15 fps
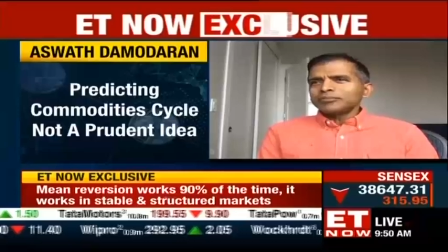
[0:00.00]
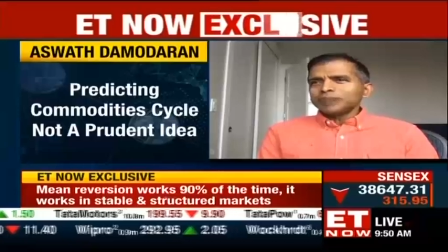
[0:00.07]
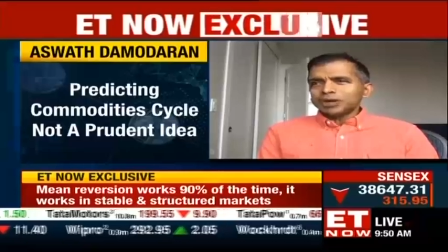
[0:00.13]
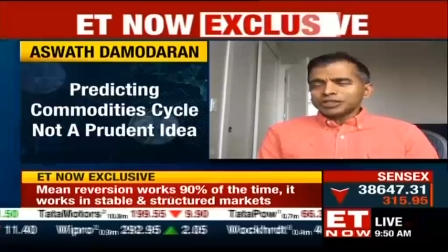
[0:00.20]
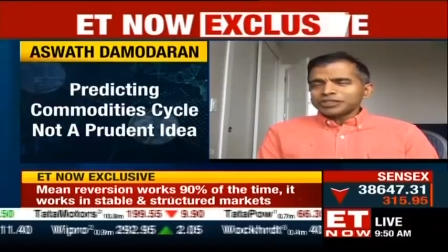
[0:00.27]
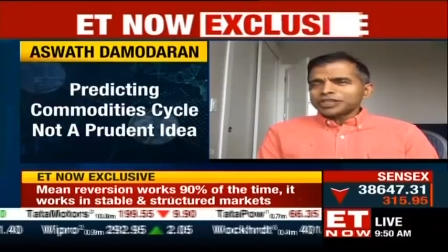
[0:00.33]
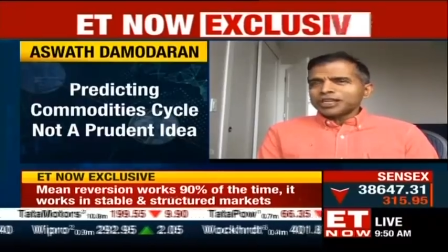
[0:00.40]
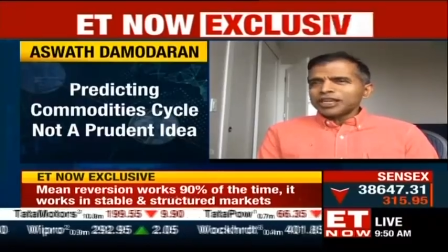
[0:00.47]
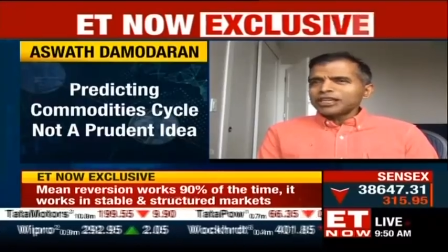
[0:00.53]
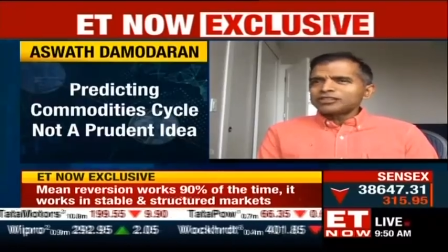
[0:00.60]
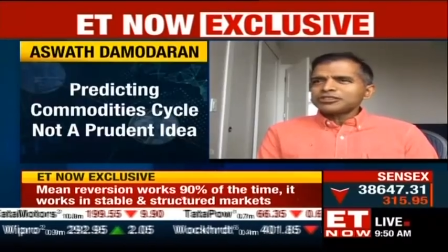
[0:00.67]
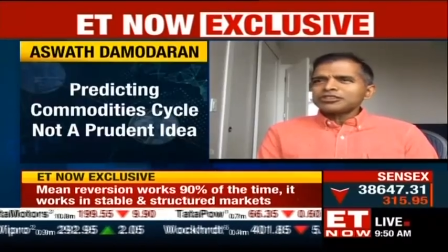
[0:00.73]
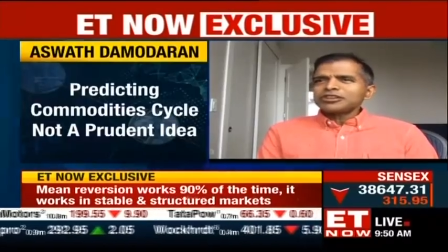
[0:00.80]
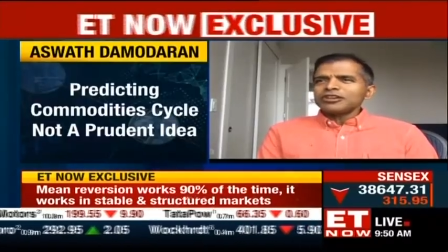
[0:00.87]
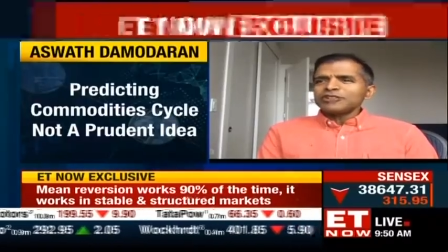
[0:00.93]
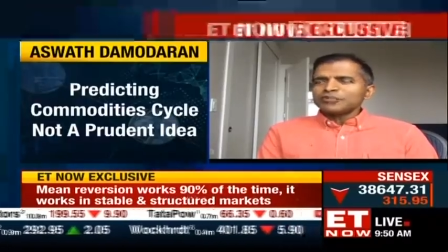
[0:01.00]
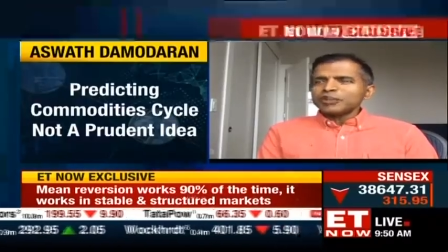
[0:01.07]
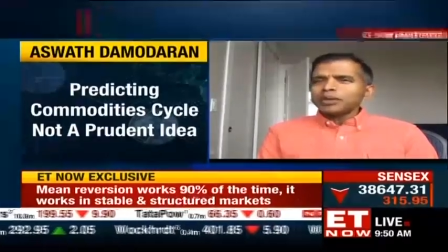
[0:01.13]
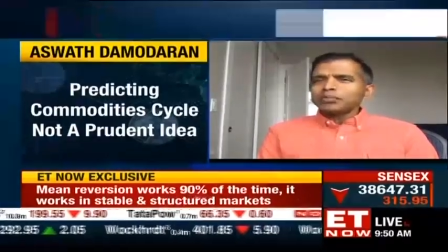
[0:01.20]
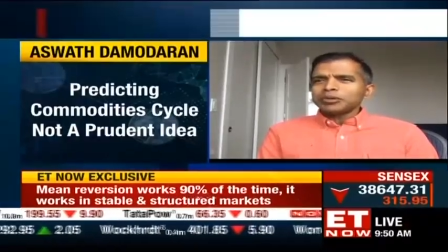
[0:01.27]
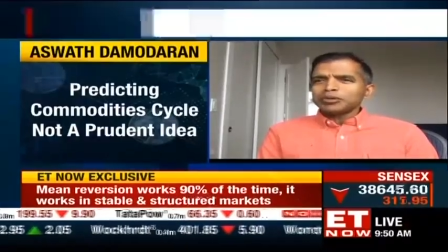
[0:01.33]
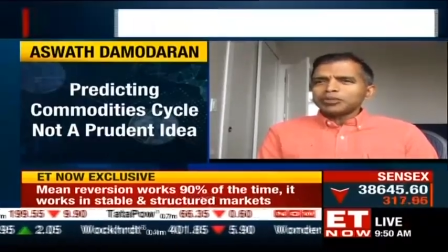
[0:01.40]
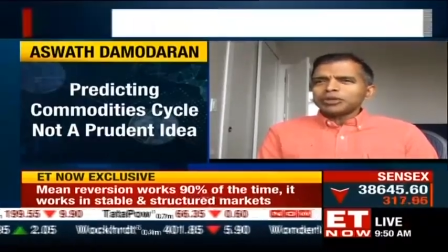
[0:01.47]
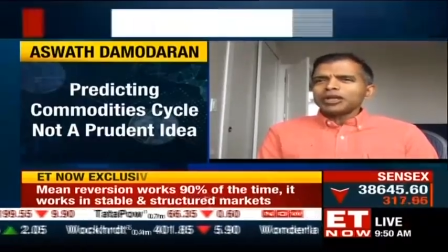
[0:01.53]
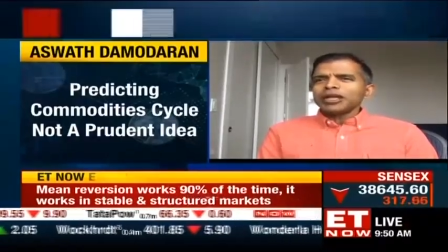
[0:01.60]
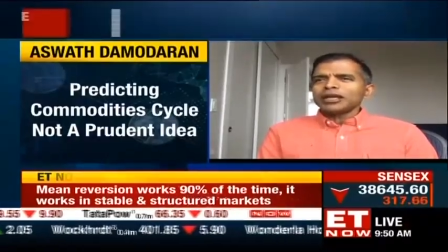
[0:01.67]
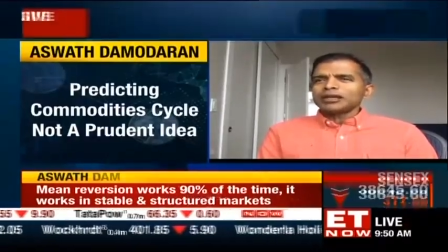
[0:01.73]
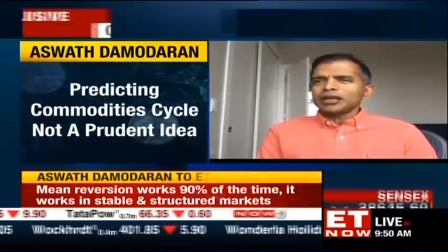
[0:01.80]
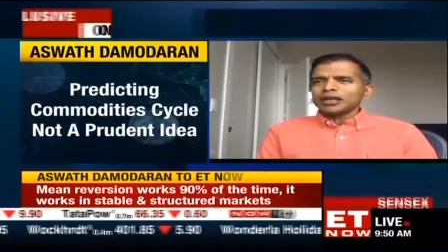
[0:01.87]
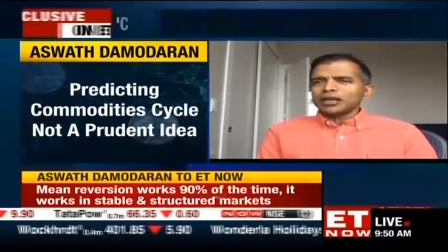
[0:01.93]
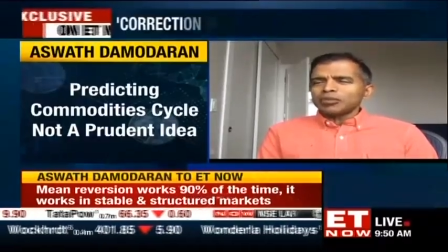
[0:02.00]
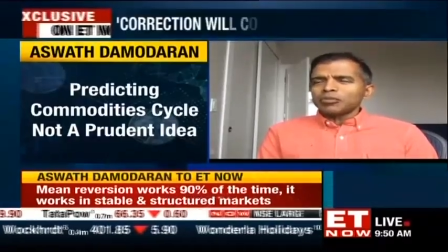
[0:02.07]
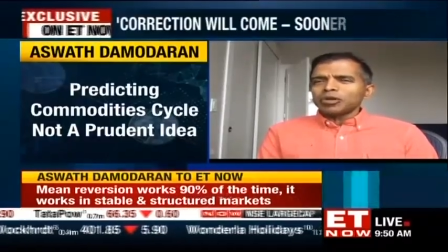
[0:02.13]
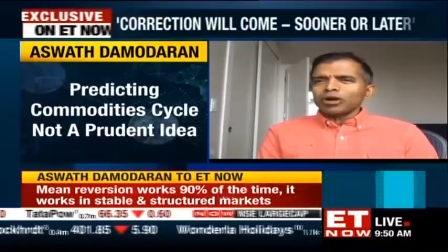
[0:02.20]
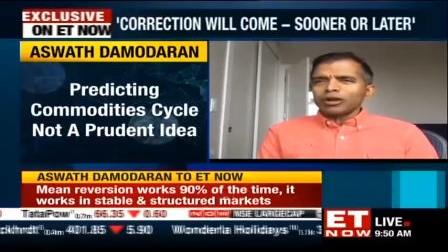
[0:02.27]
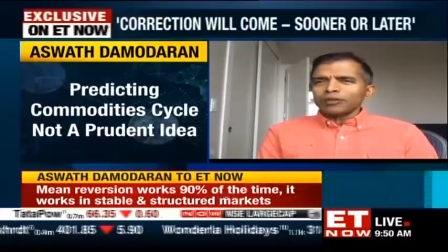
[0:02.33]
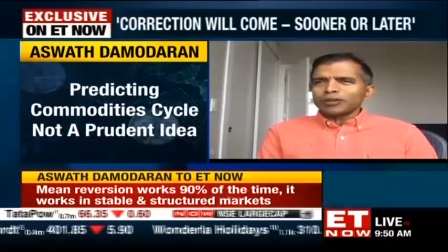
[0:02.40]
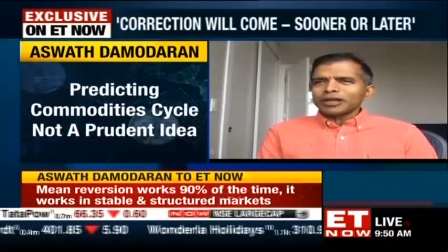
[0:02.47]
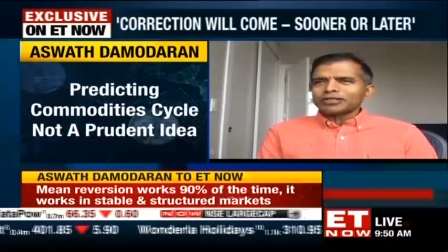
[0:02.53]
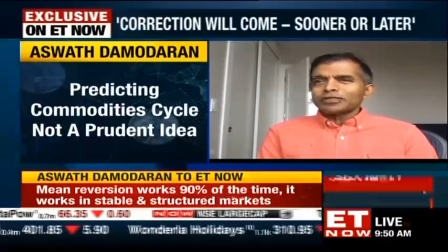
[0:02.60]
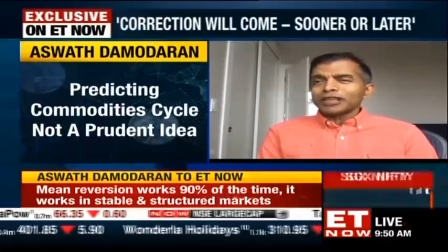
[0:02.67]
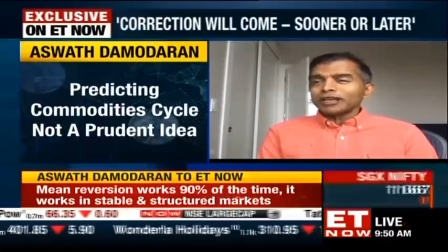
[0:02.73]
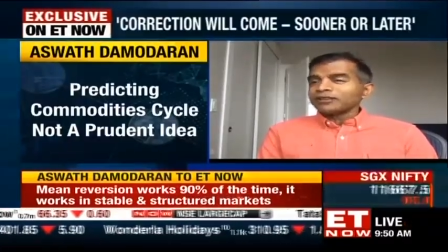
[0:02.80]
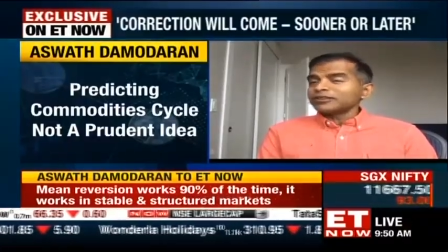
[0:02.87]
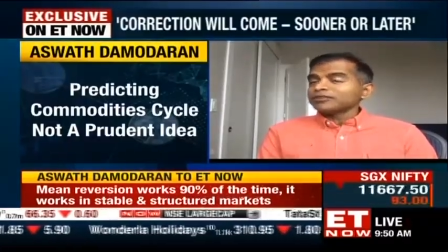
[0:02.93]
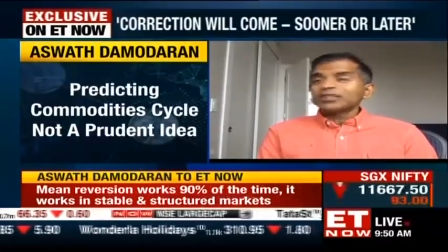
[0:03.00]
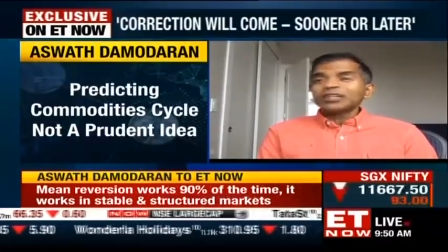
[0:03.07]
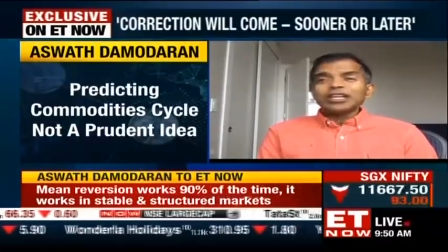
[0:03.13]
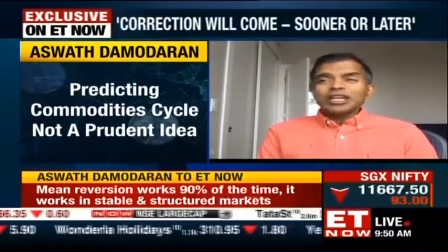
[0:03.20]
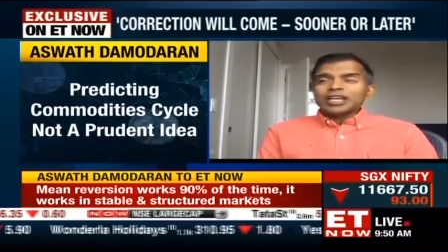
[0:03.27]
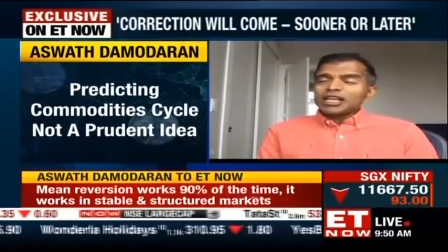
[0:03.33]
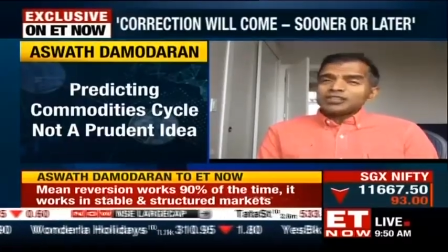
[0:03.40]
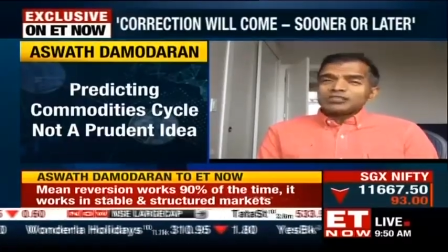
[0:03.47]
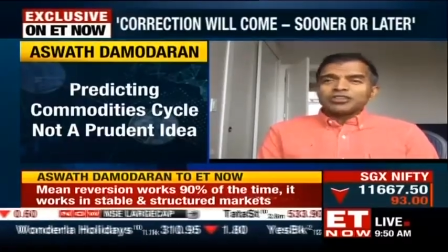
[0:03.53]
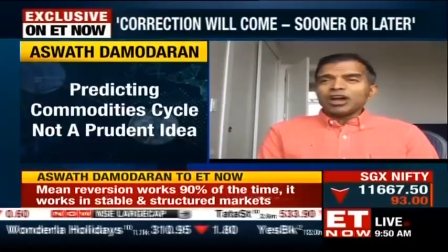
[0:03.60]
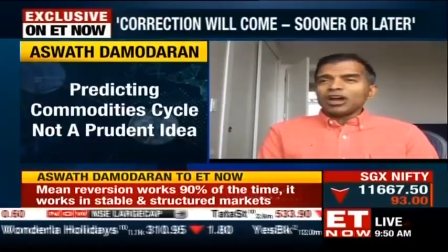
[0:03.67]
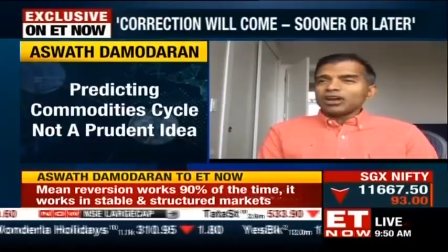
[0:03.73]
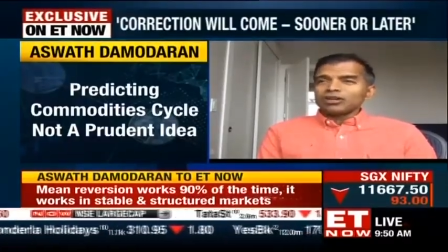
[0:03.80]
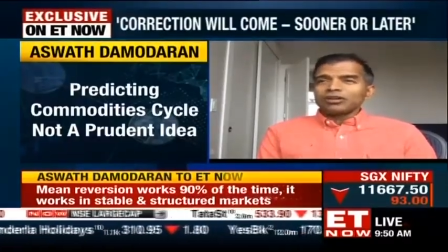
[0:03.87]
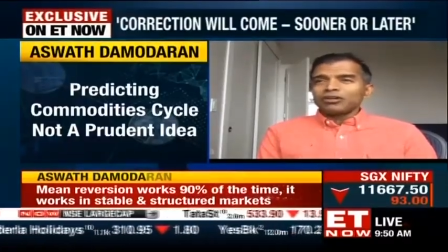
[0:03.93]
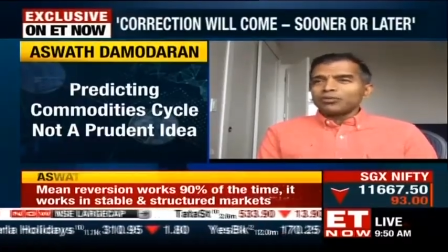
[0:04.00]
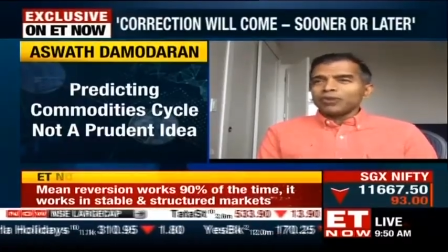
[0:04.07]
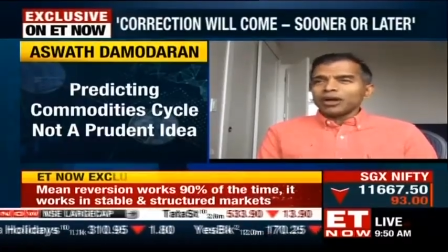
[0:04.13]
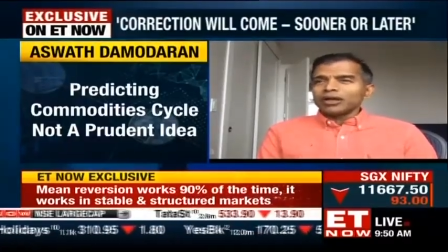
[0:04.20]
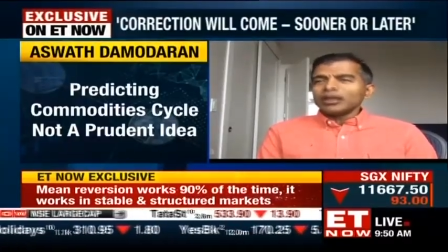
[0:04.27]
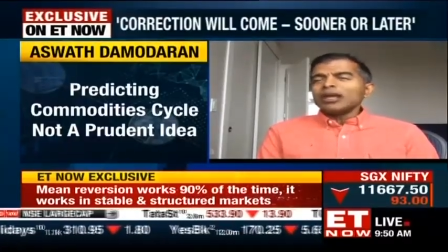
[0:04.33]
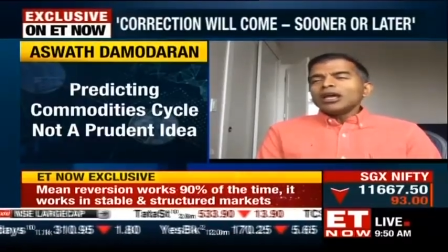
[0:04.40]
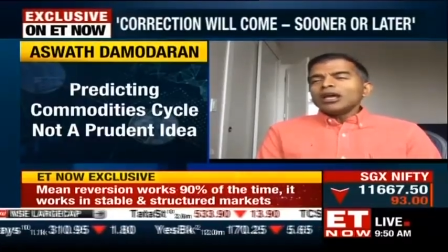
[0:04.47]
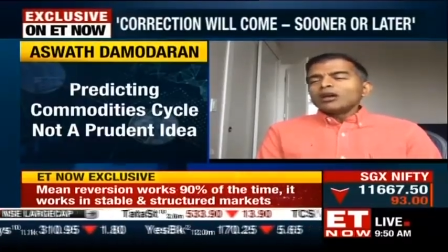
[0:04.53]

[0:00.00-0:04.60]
because the history of people predicting commodity price cycles is not a good one.